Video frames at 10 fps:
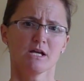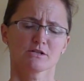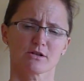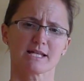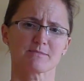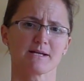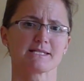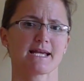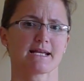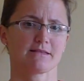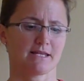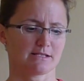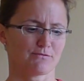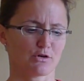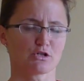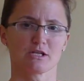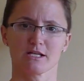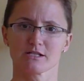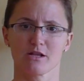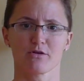So that's my second thing. First
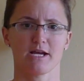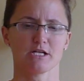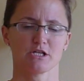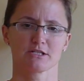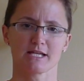thing is the location.